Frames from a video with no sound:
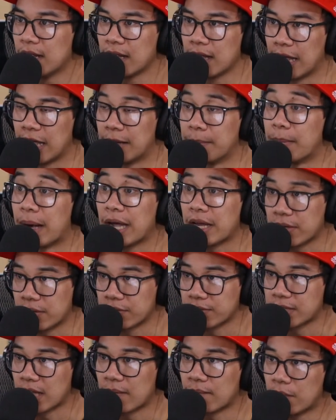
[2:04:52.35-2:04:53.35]
And Mai
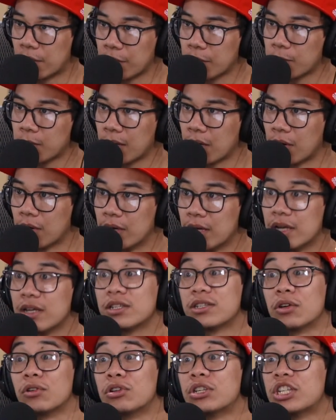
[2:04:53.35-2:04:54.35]
knows that very well.
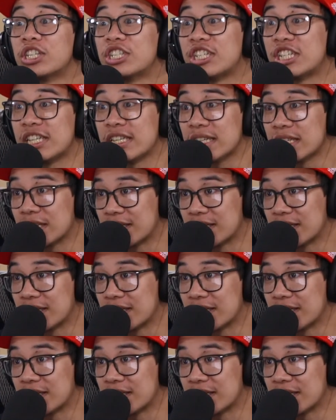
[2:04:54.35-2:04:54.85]
So she